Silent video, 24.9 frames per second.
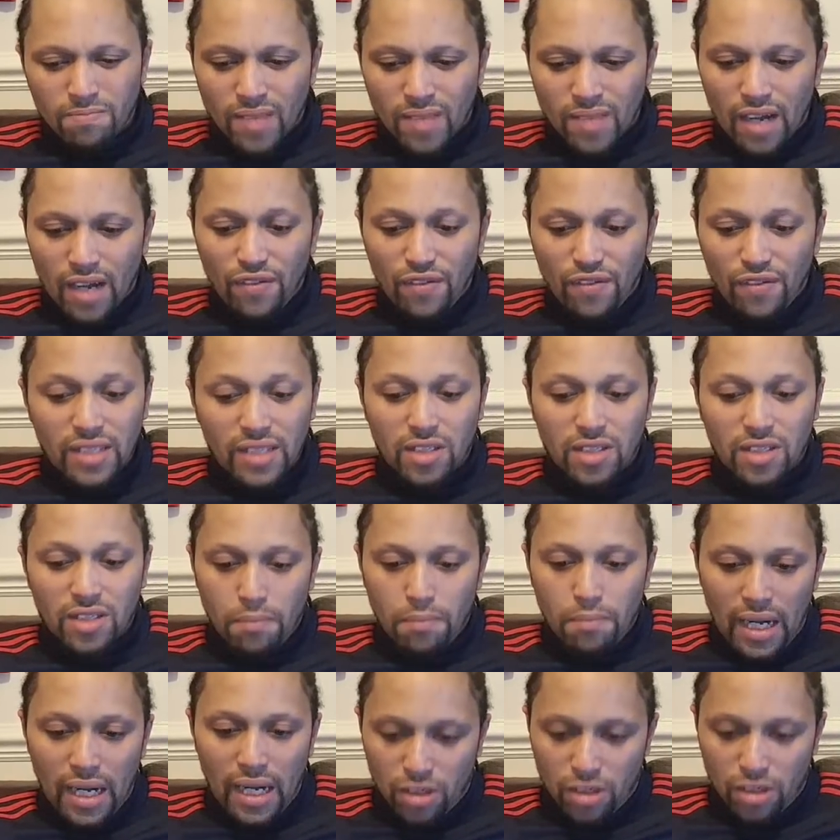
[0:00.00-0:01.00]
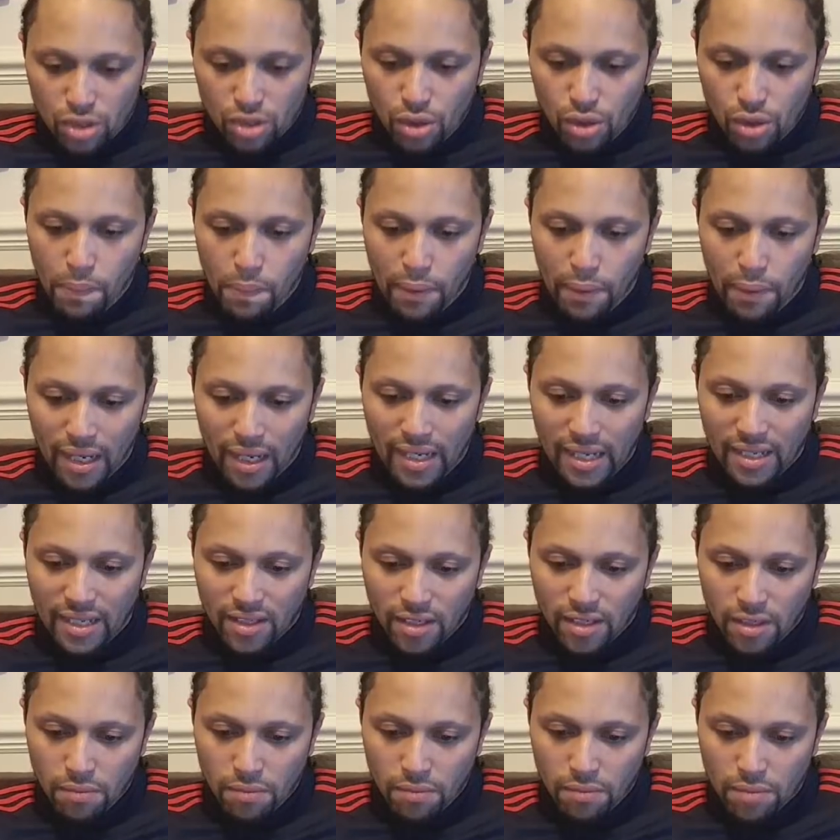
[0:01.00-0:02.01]
I think Ceballos could play in
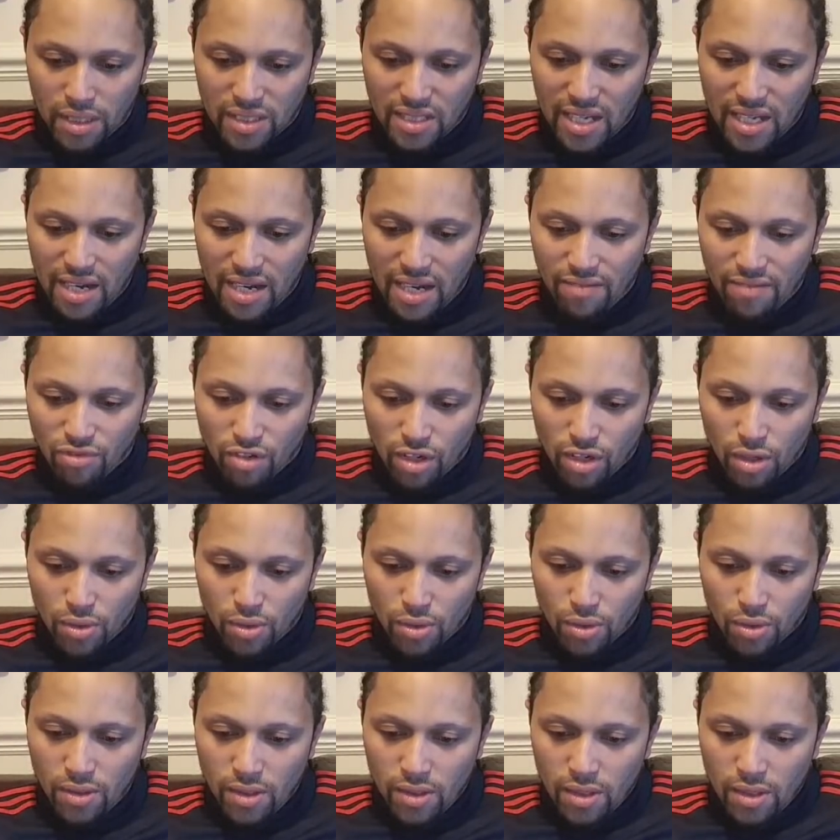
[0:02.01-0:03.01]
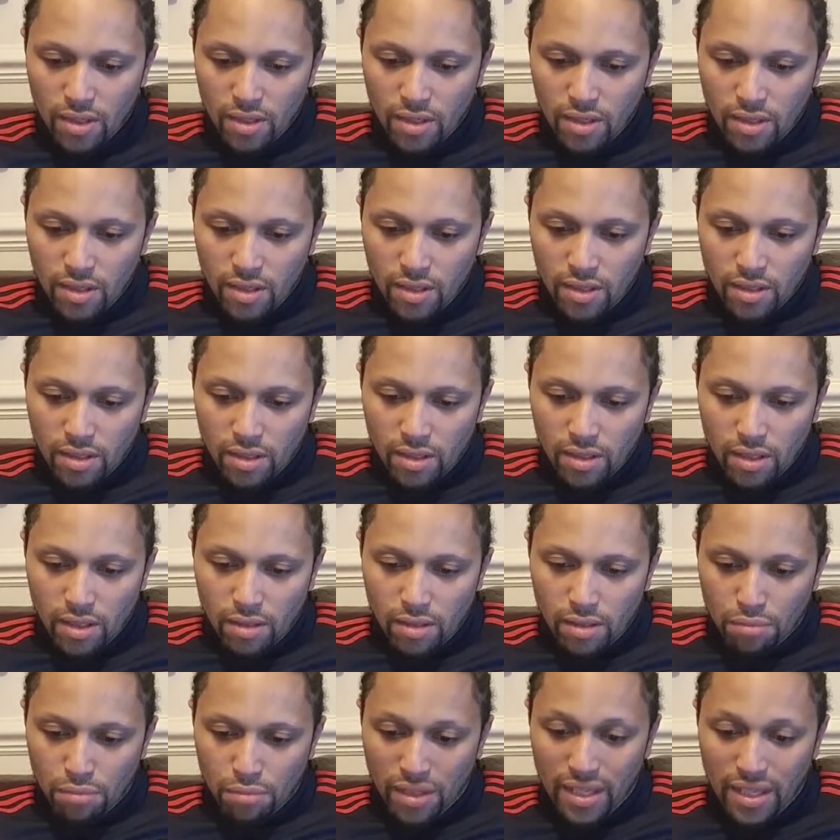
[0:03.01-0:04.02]
the number 10 role,
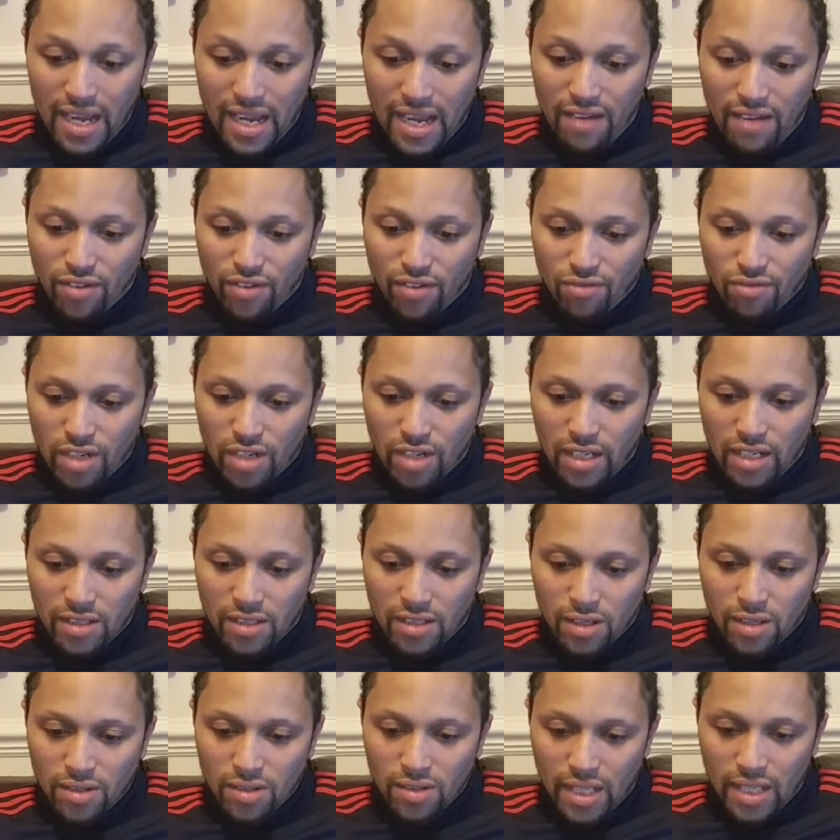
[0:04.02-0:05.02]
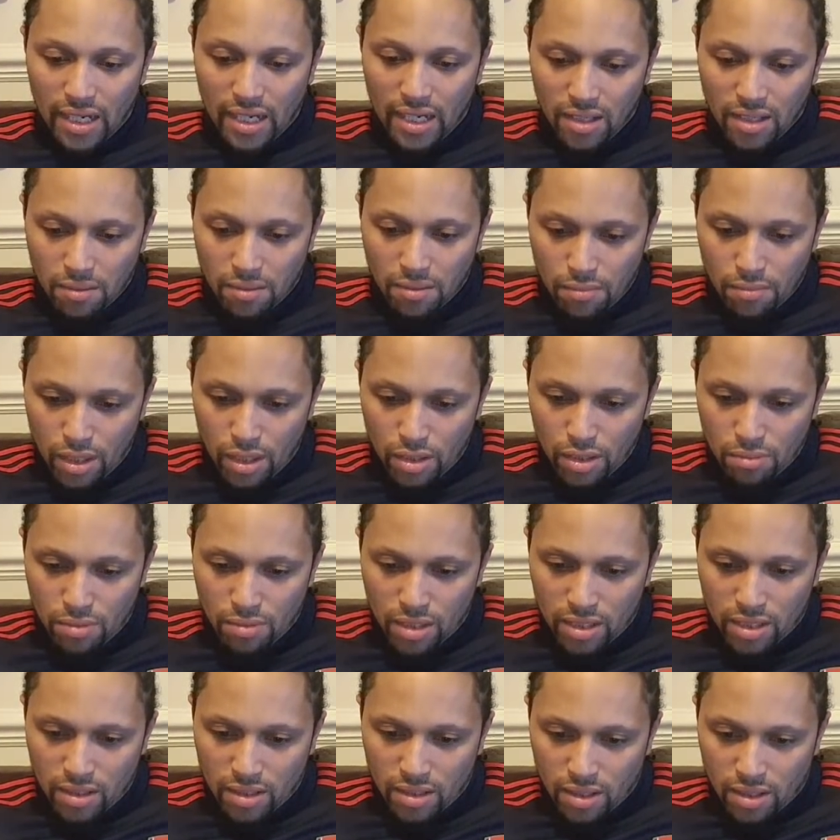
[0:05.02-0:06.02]
but they haven't really done that at the
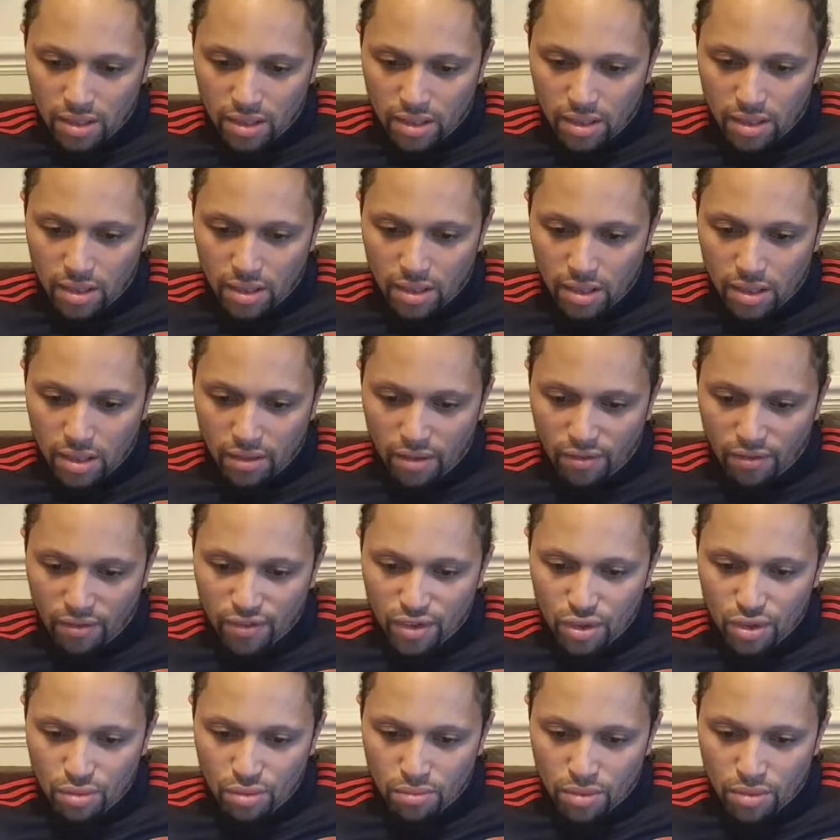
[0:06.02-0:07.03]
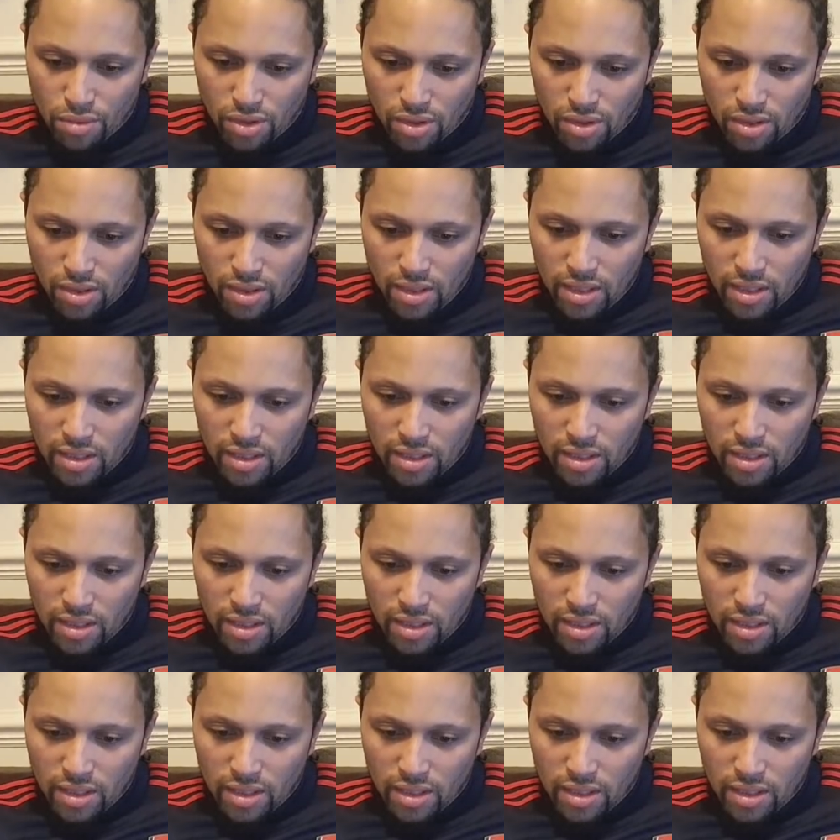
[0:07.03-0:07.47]
moment. A few more.